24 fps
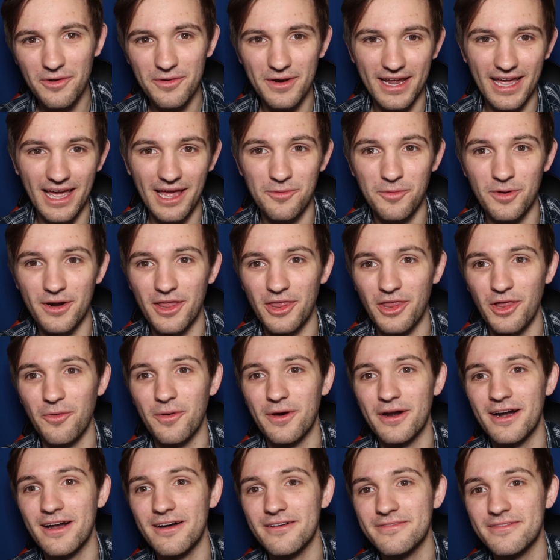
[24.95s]
and I kind of want to show
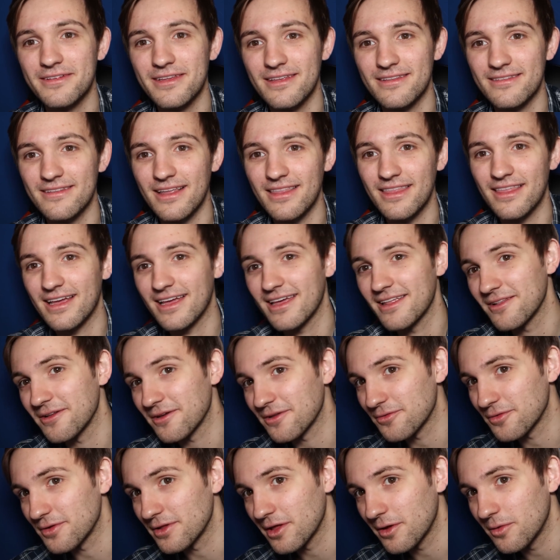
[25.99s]
it off because I think it
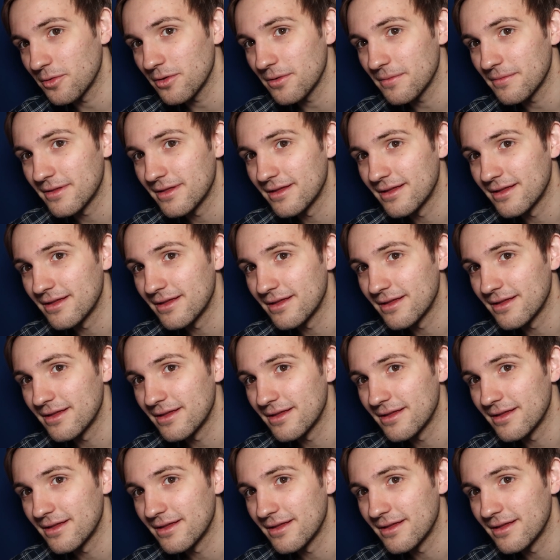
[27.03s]
looks really cool.